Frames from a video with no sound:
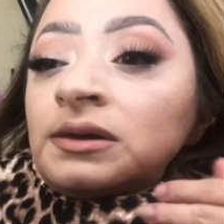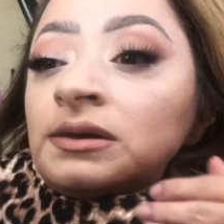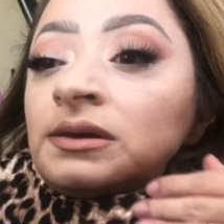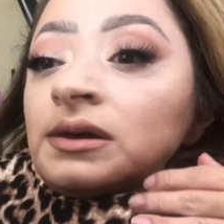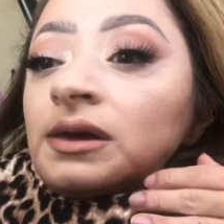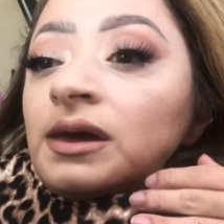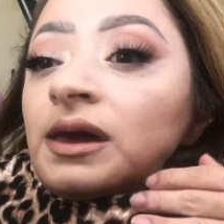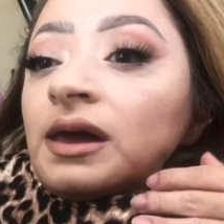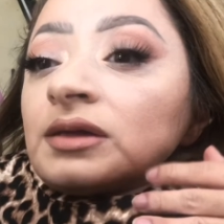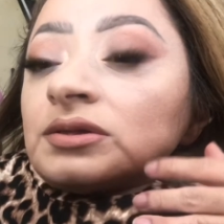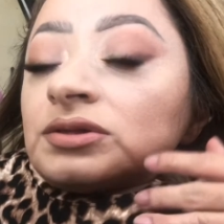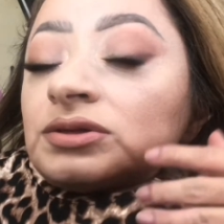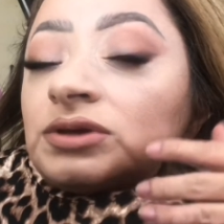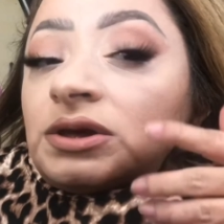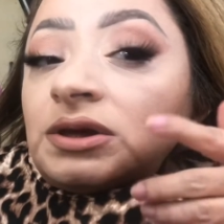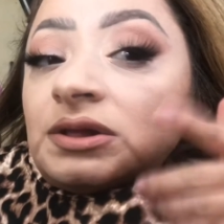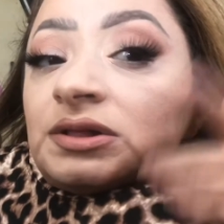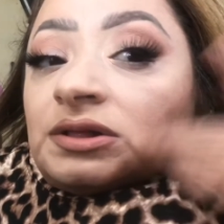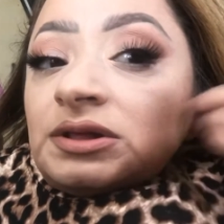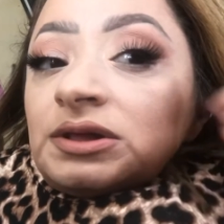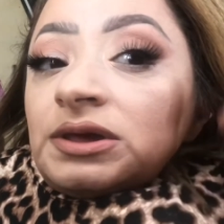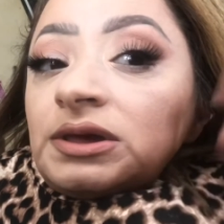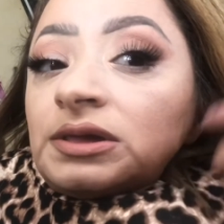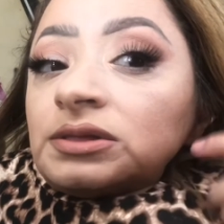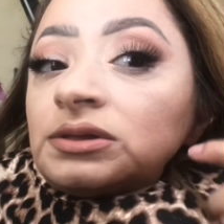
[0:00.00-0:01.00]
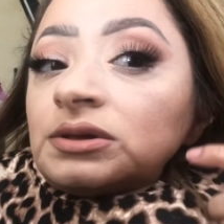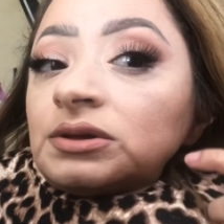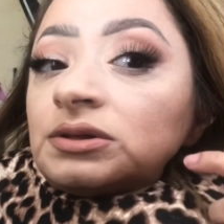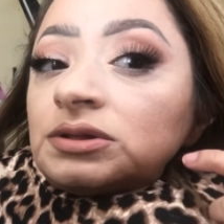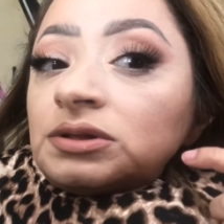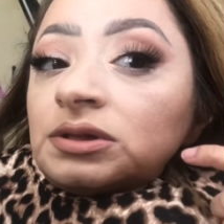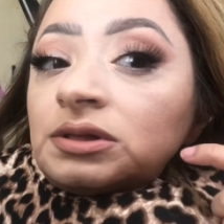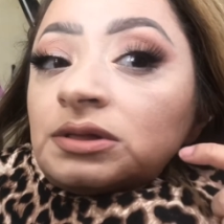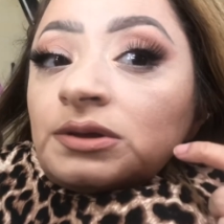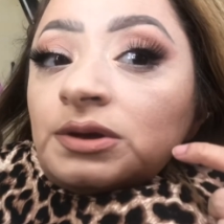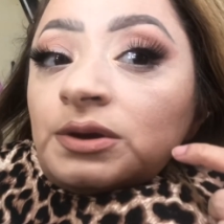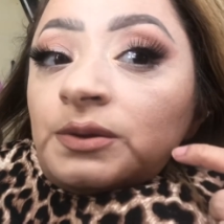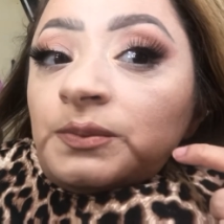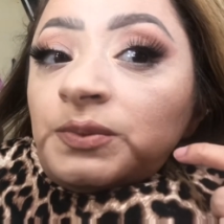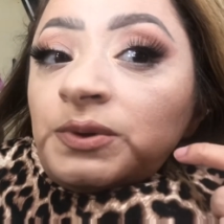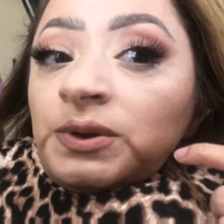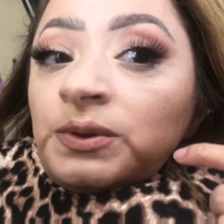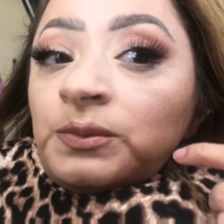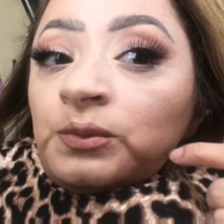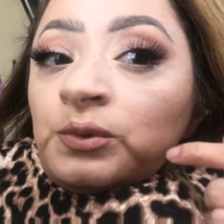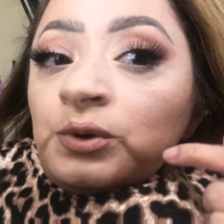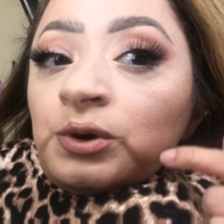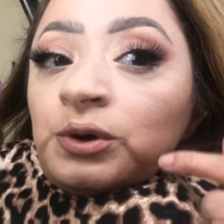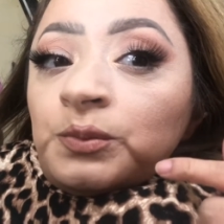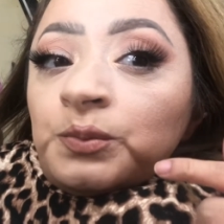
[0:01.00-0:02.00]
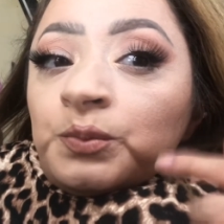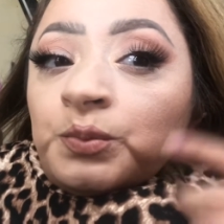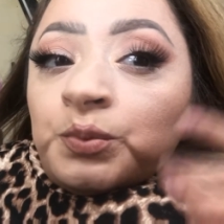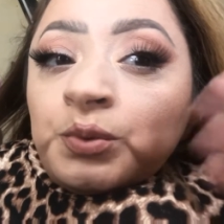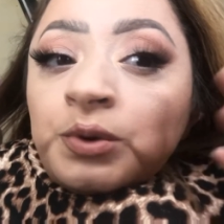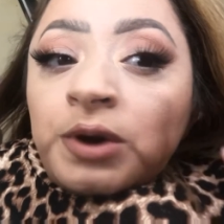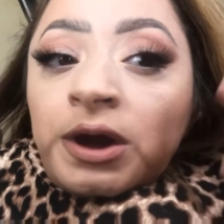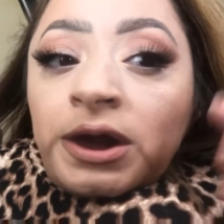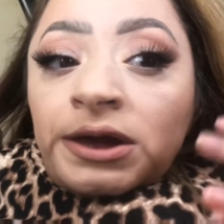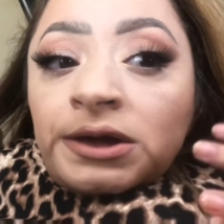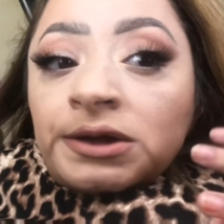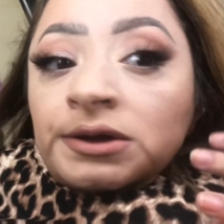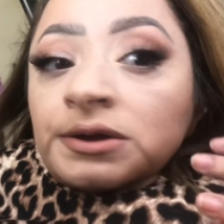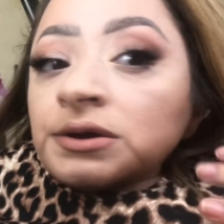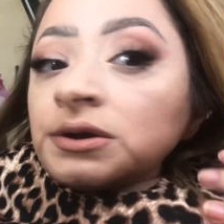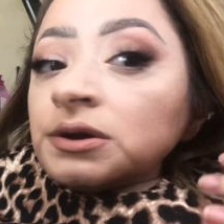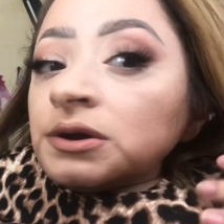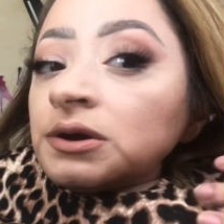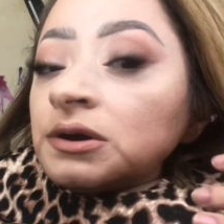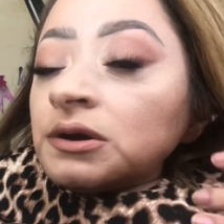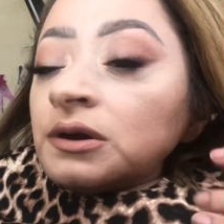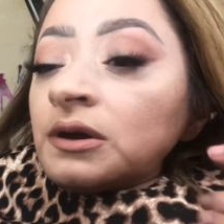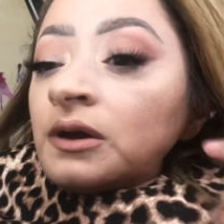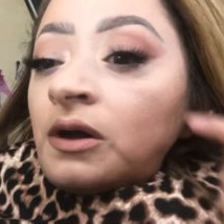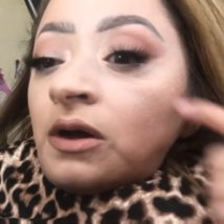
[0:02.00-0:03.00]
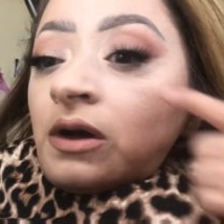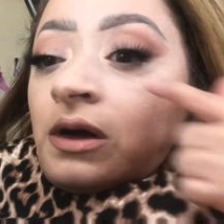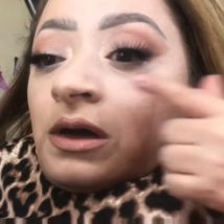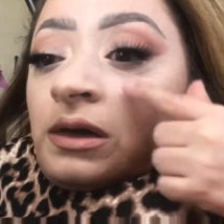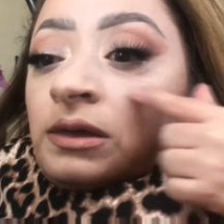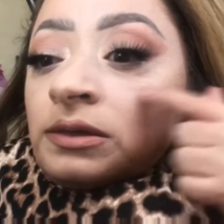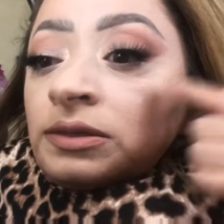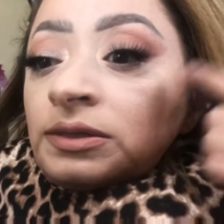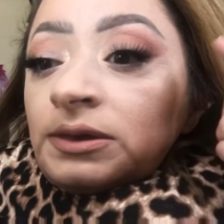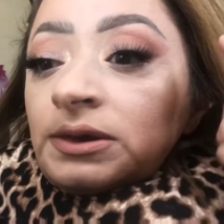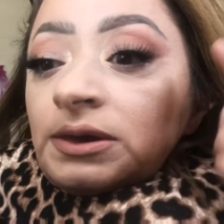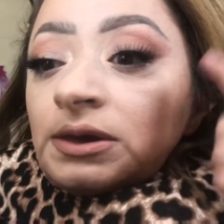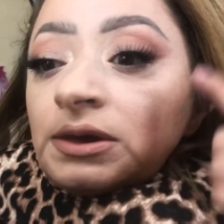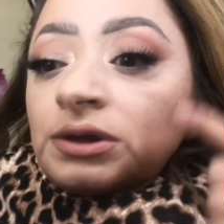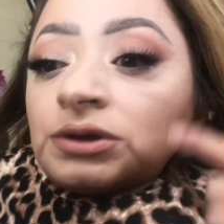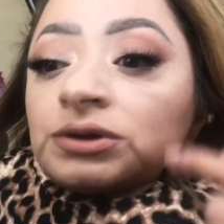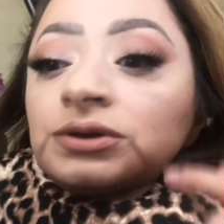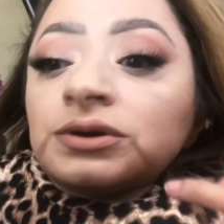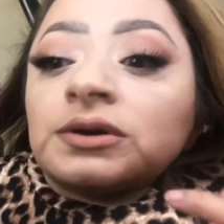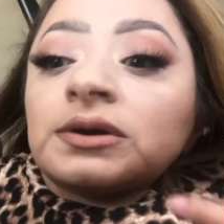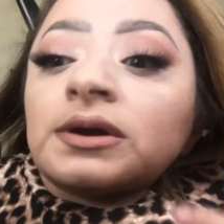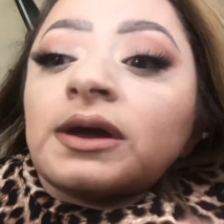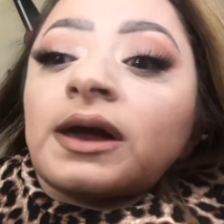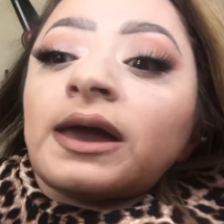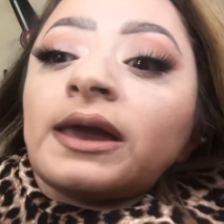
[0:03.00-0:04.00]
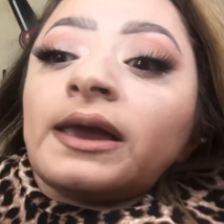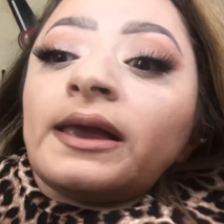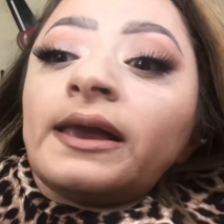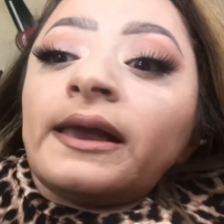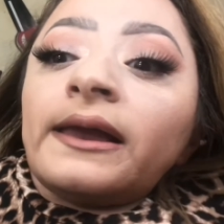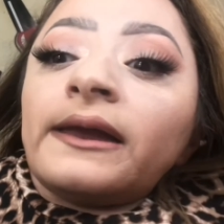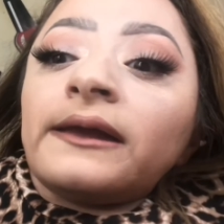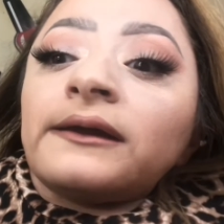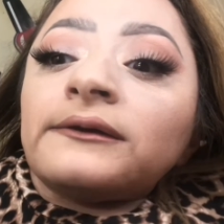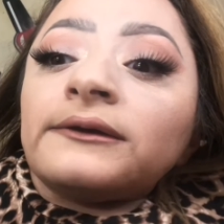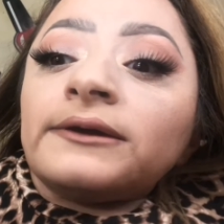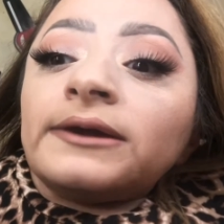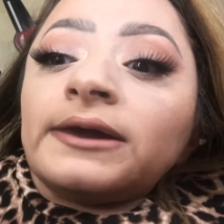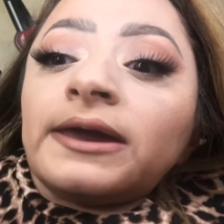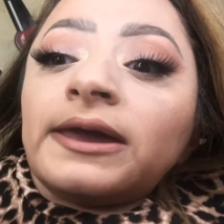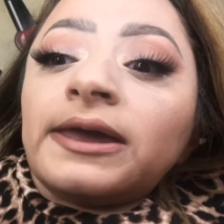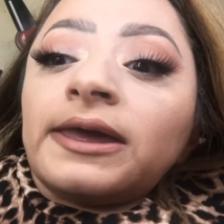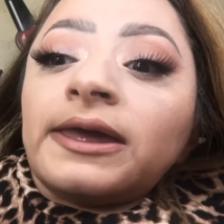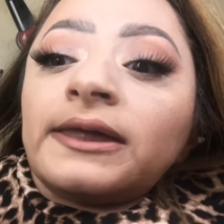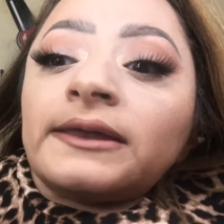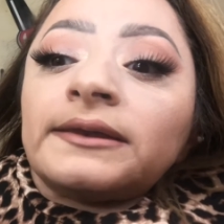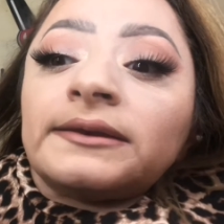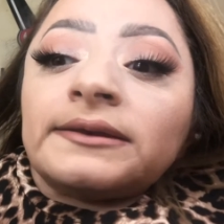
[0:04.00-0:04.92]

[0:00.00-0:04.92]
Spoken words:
As you can see, it looks a little bit more brighter on the under eye area.